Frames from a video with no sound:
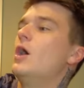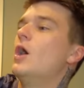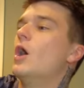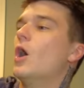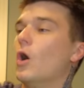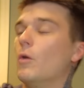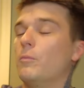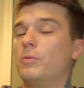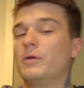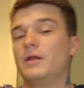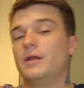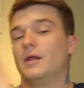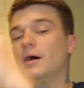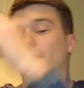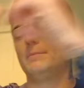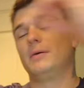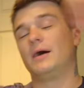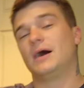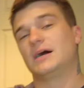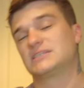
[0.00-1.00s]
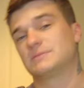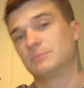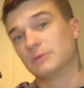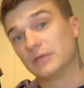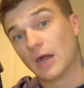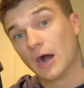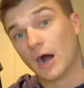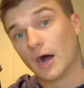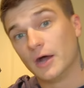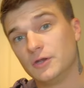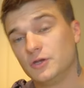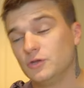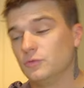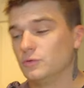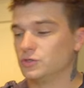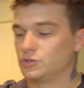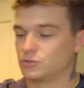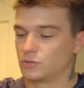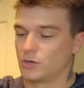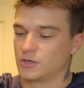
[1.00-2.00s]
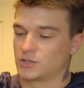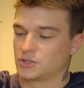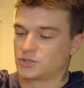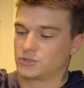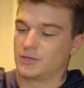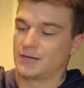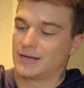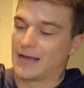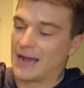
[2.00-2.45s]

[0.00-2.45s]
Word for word: open it up, possibly undo a drawstring.